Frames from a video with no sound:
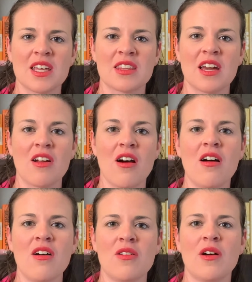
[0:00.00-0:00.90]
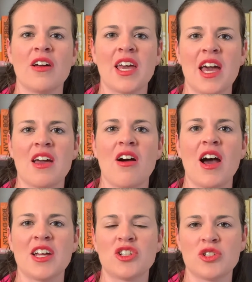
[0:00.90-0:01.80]
think that, oh, okay,
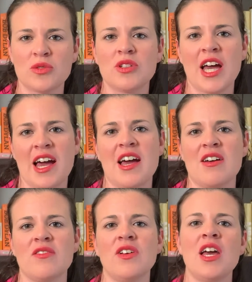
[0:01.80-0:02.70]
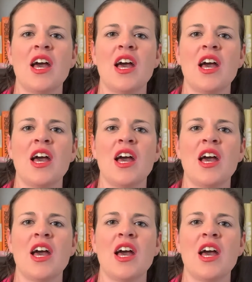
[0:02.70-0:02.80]
I should have